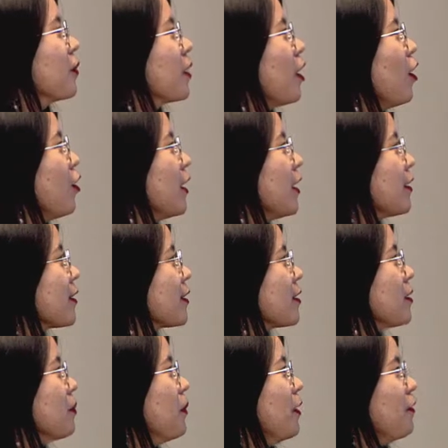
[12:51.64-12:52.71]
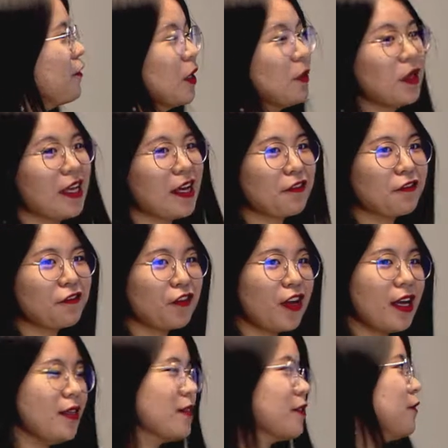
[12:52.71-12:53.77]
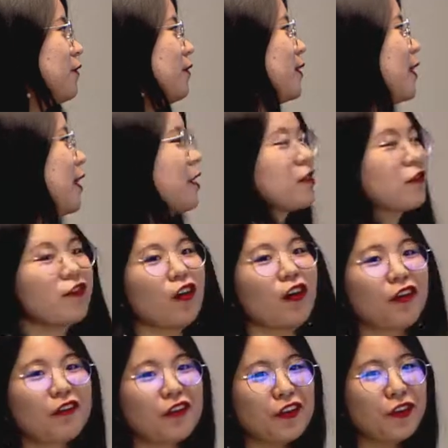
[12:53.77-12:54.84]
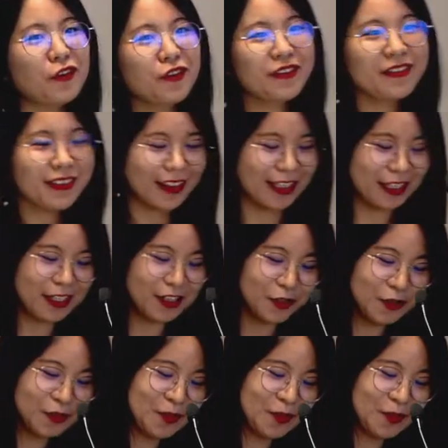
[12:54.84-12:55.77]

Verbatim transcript: colleagues, my family and friends. Thanks for all of you. Thank you.